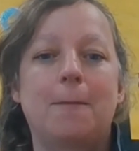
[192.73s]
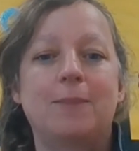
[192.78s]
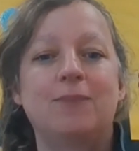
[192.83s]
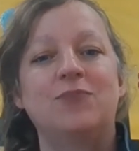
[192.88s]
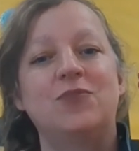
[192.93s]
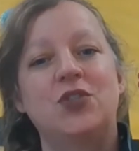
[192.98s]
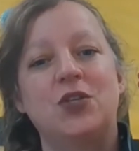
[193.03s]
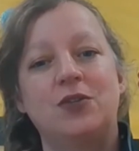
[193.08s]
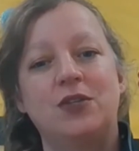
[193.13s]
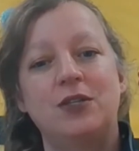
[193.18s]

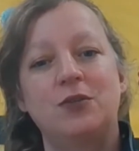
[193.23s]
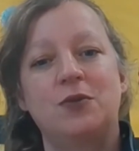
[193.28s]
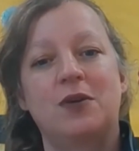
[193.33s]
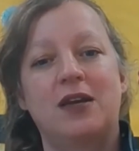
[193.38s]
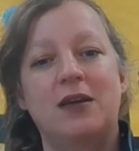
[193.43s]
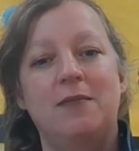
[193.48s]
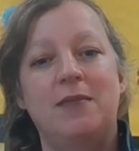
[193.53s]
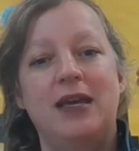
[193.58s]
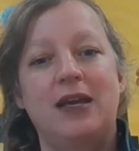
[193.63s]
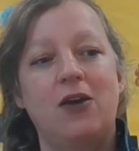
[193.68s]
So this one
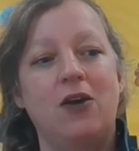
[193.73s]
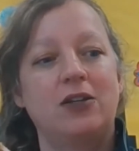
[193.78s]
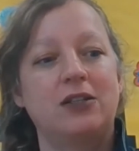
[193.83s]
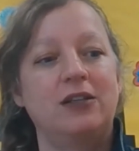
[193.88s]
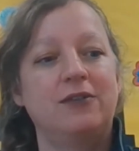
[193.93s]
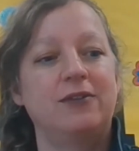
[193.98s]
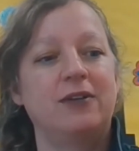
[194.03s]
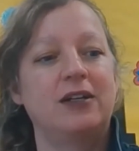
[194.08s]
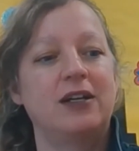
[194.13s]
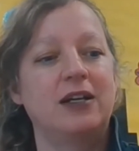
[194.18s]
can make all
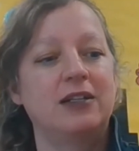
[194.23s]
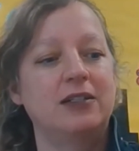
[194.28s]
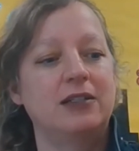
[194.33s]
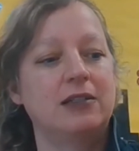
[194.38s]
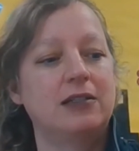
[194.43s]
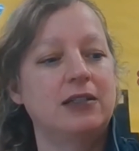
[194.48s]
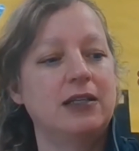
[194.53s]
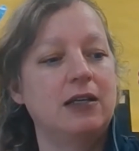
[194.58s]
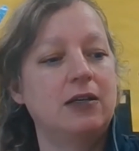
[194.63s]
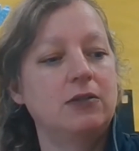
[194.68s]
different kinds of
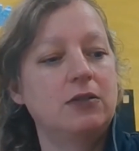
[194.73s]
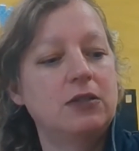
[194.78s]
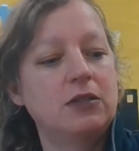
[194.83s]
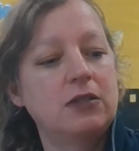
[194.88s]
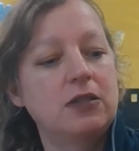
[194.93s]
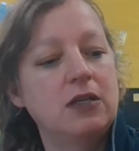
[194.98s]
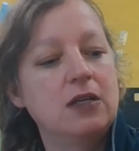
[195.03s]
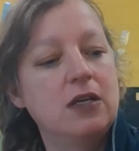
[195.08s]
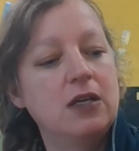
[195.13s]
sounds.